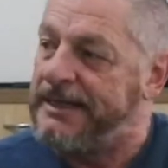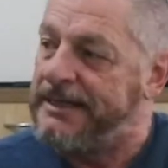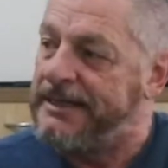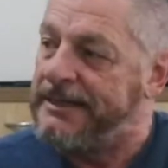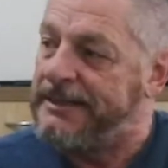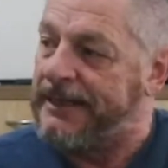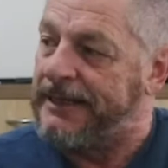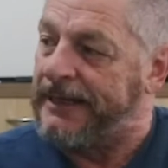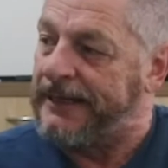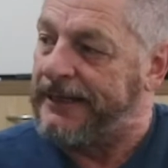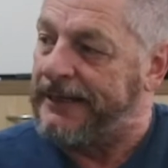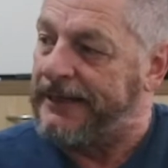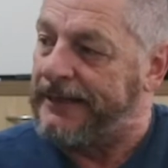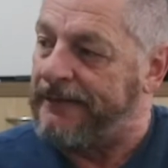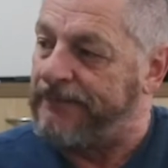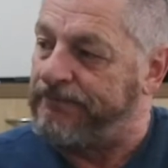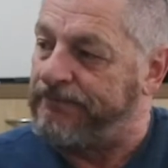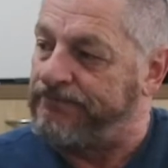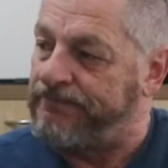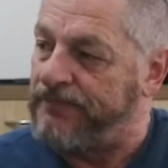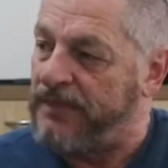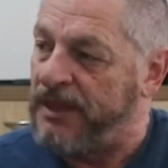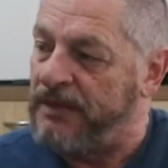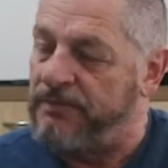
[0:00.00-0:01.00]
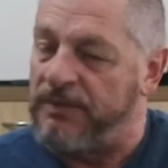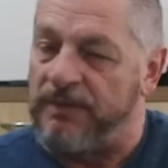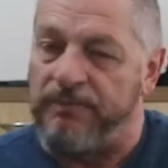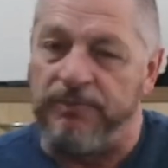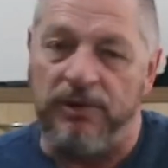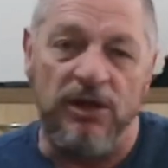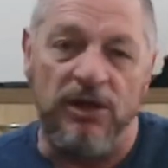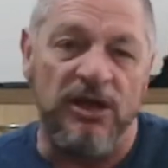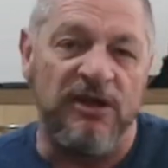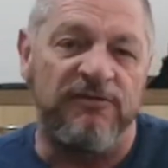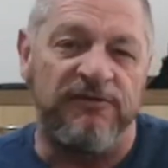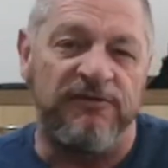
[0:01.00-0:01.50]
But
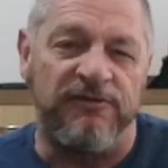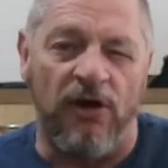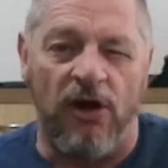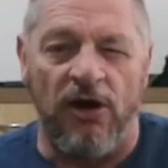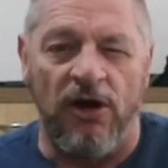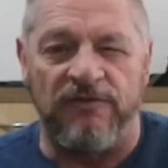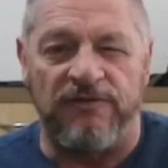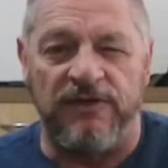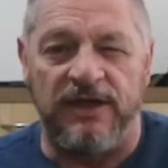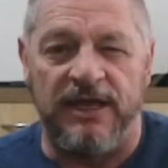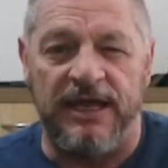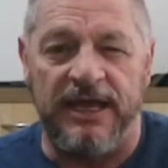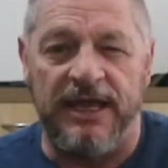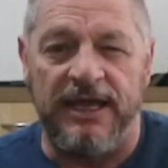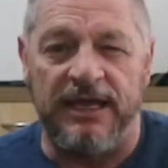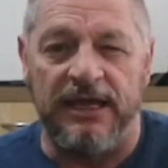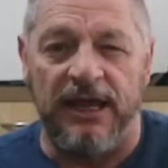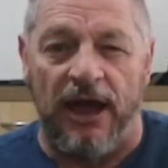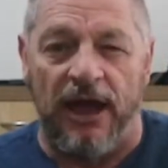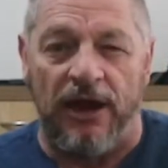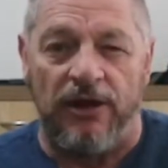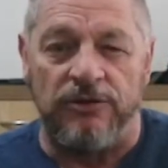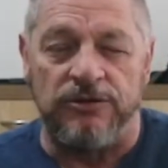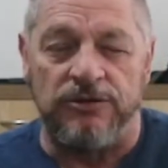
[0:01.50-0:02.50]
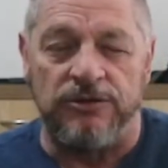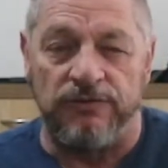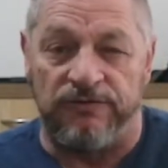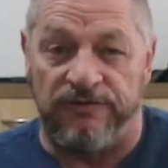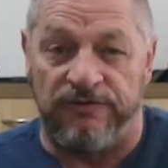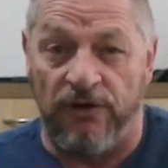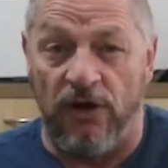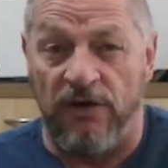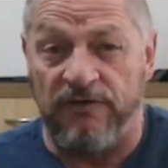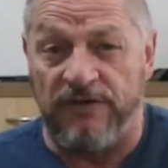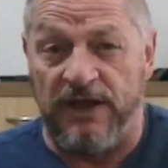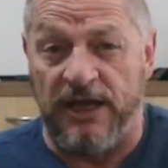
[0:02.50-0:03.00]
being 5
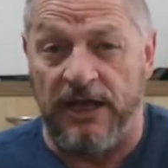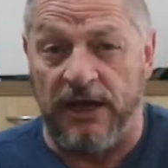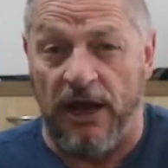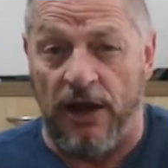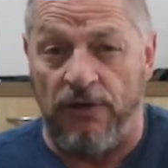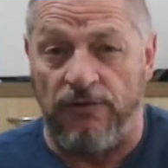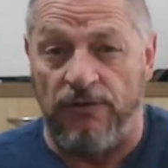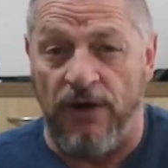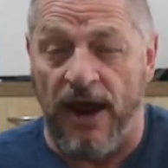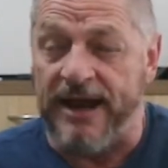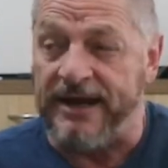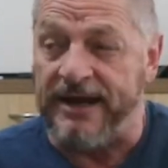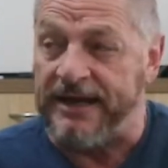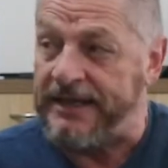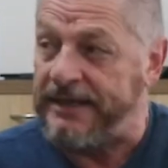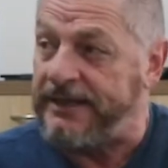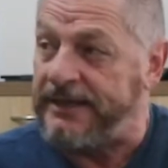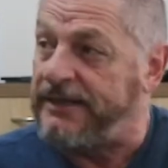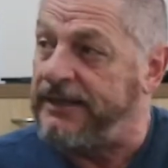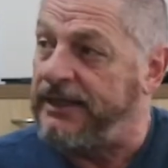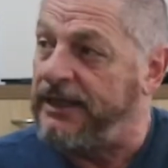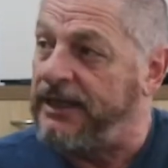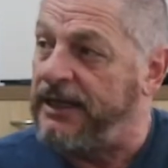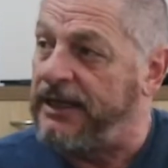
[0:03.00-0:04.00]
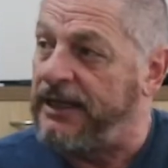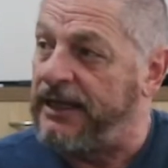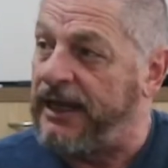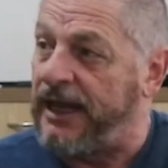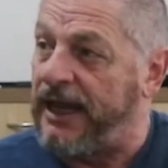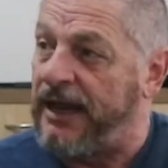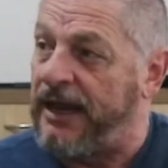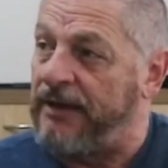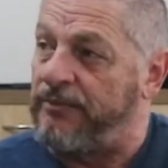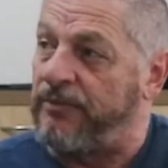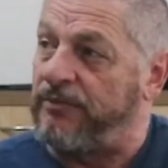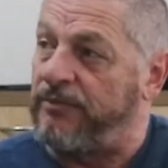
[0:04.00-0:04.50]
kilo rating,
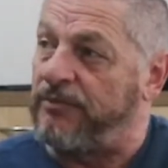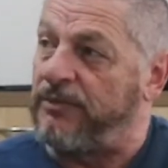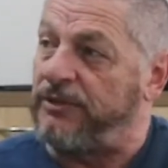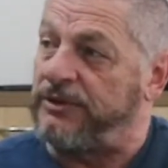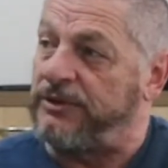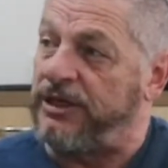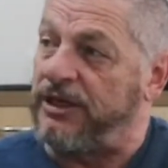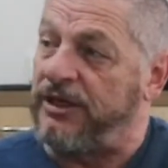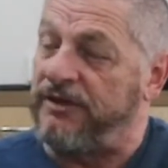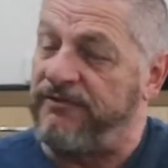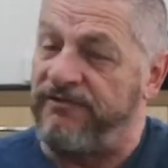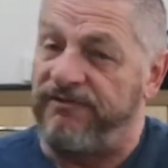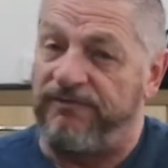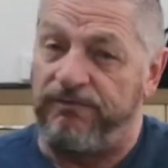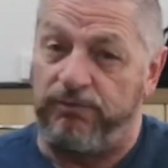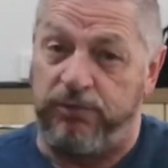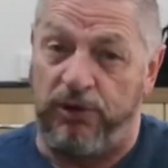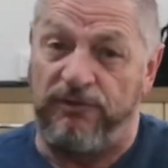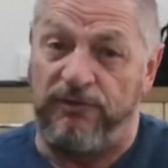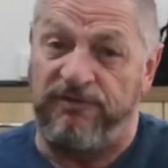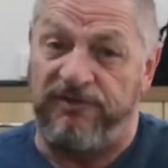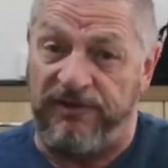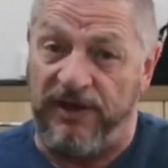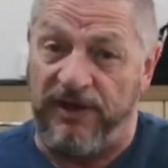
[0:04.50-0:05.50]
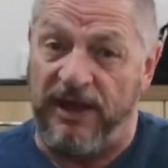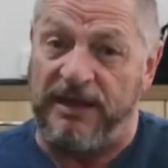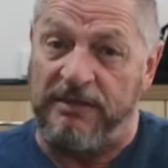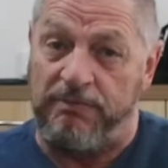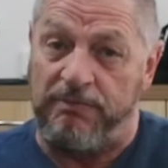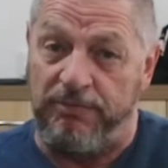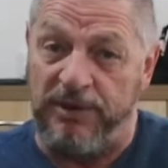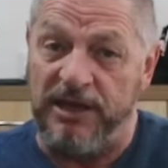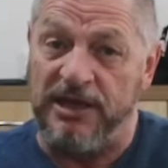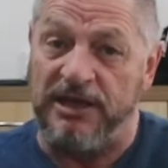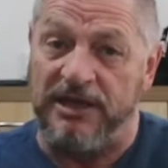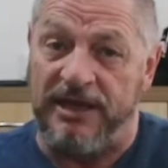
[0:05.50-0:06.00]
you can put fairly
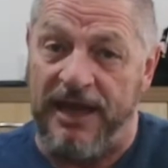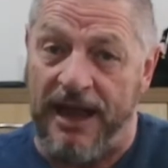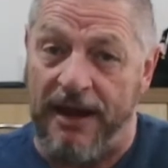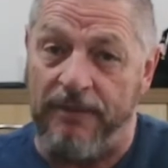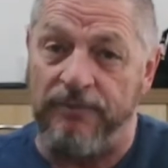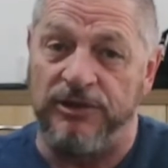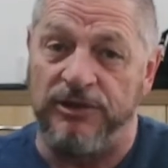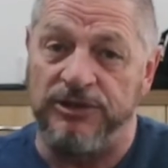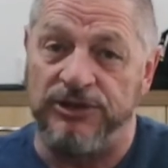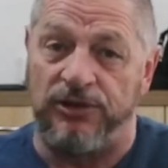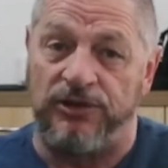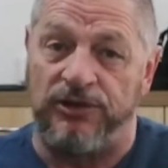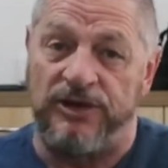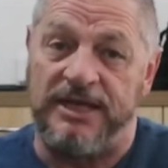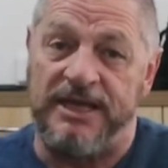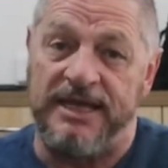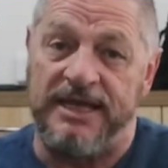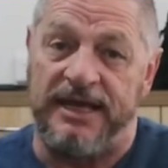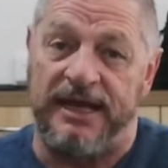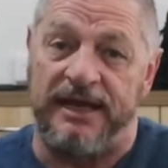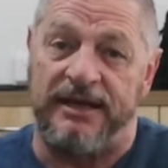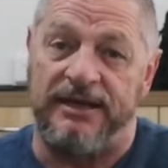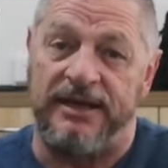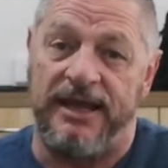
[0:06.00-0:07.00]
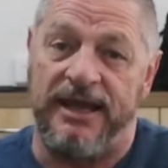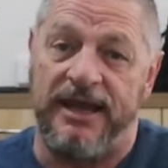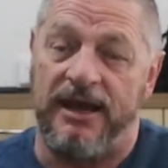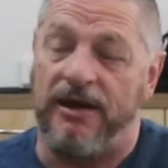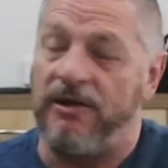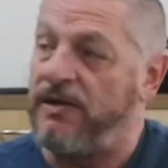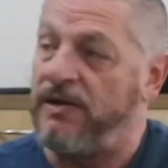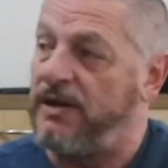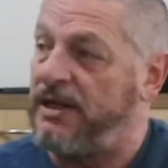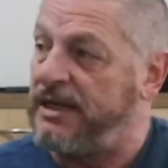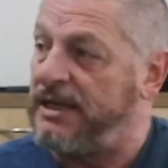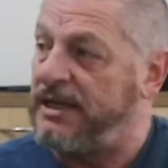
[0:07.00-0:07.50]
big cameras on here.
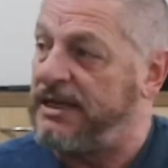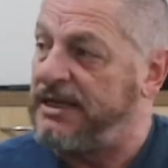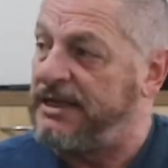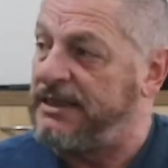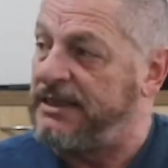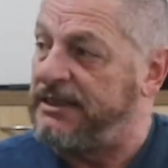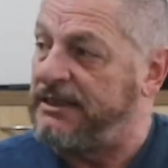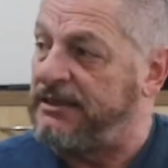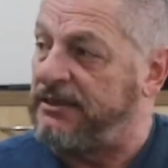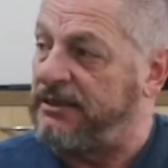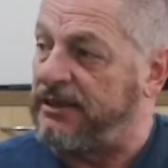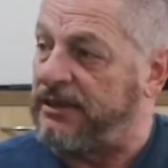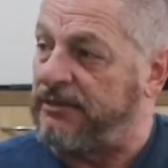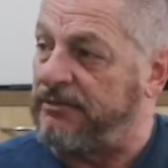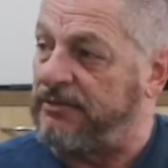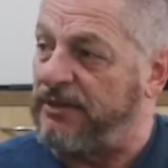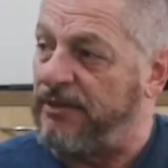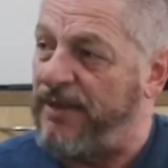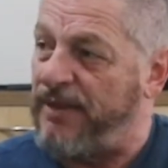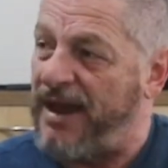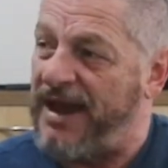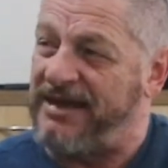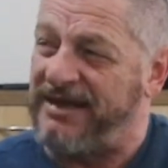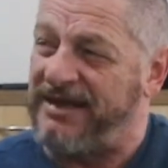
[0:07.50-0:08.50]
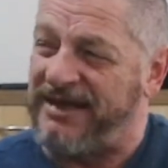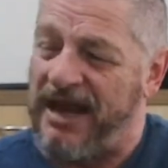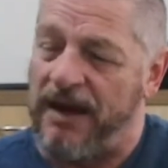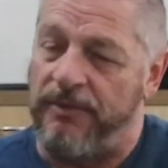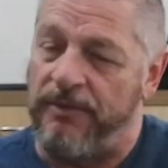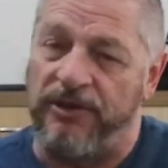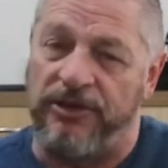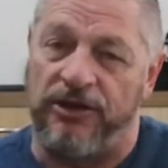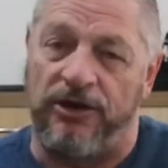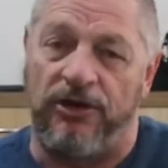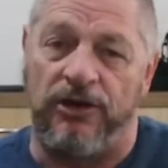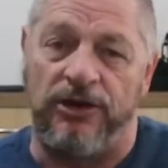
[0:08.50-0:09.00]
Now, the main
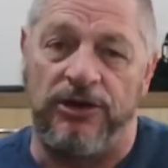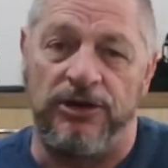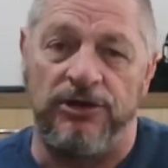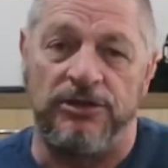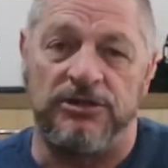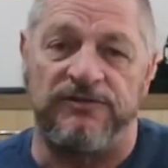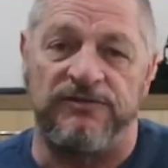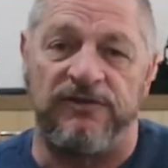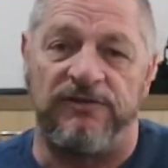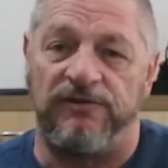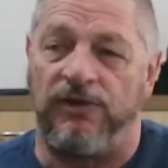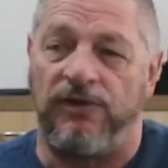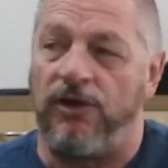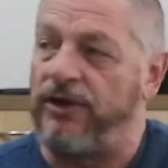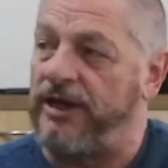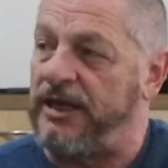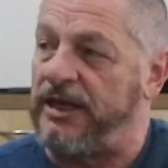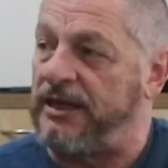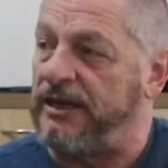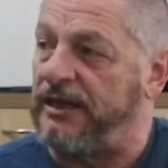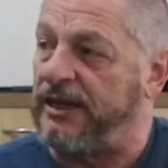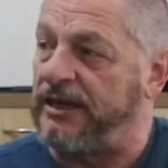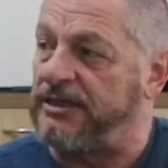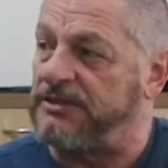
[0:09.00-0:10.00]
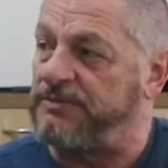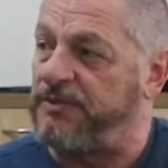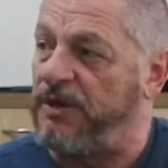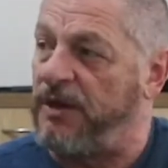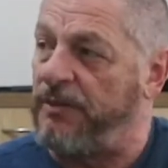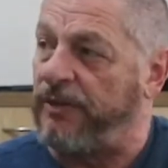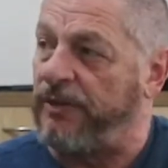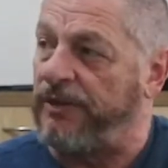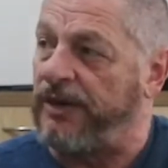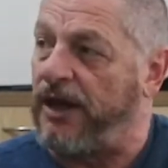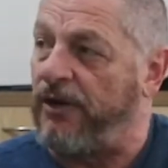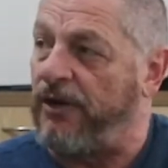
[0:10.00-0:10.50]
camera that I use for vlogging, as
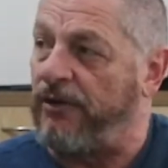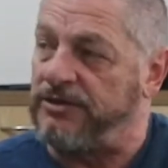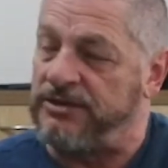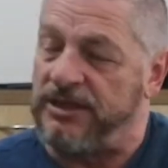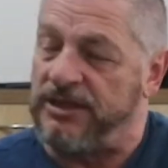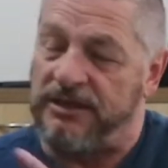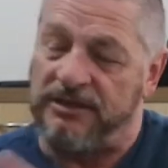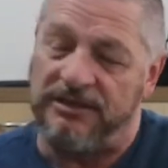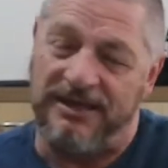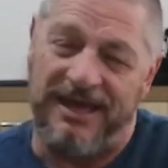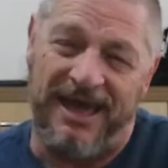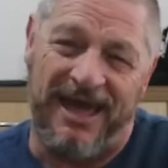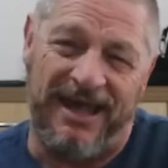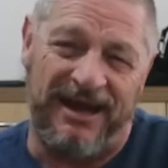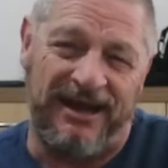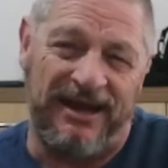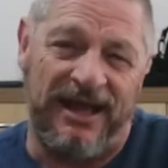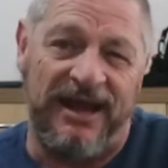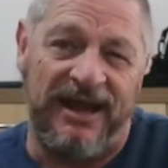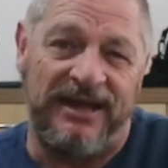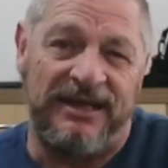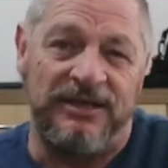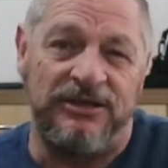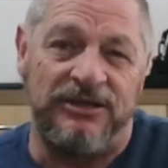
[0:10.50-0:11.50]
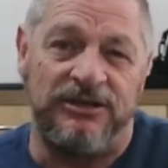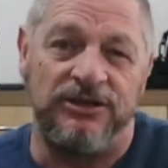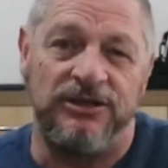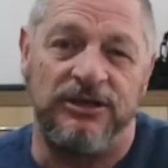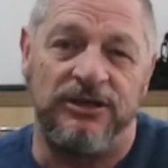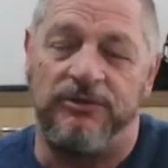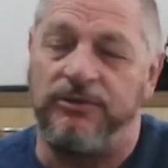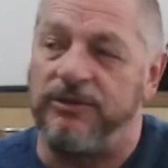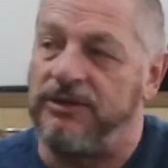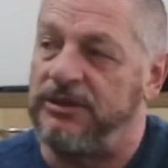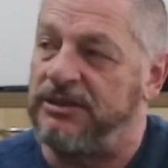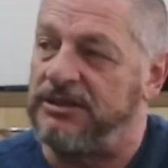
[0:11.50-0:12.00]
people know, is the Canon
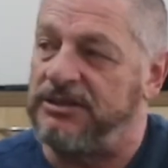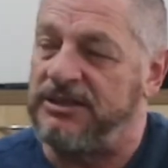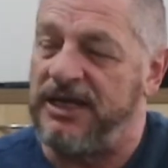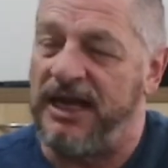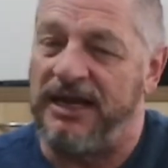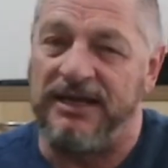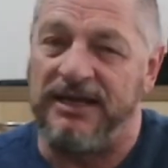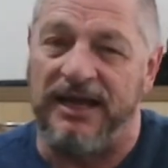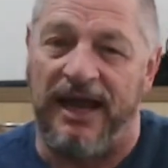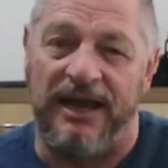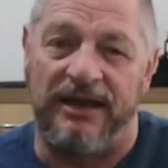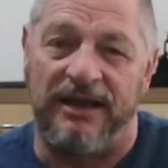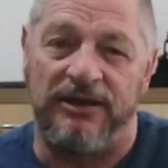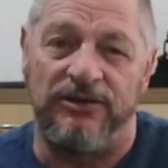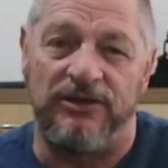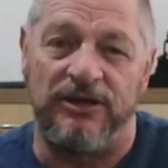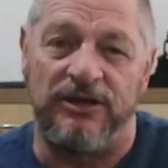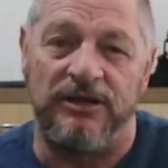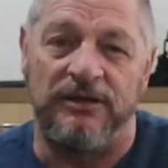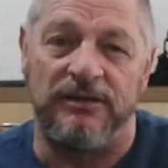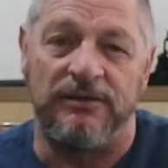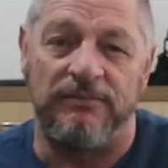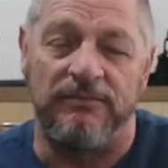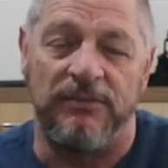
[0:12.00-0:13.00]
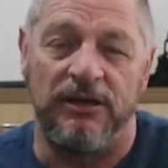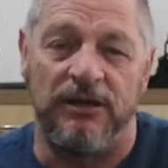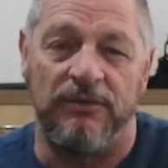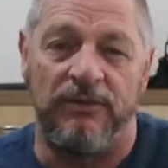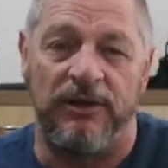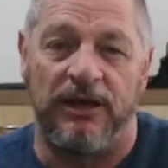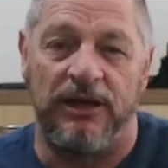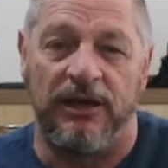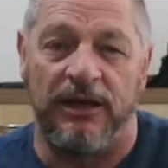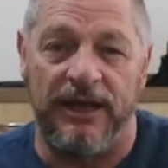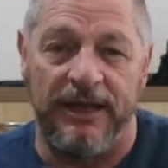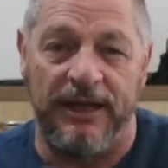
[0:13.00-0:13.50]
80D with the 10 to
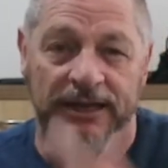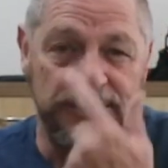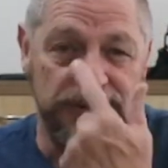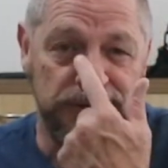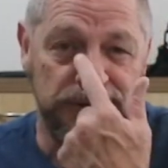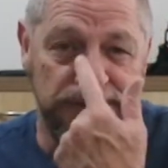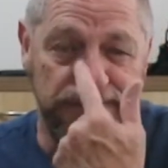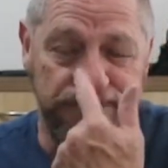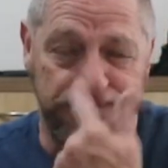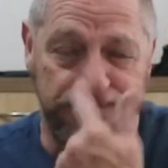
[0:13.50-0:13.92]
18mm lens.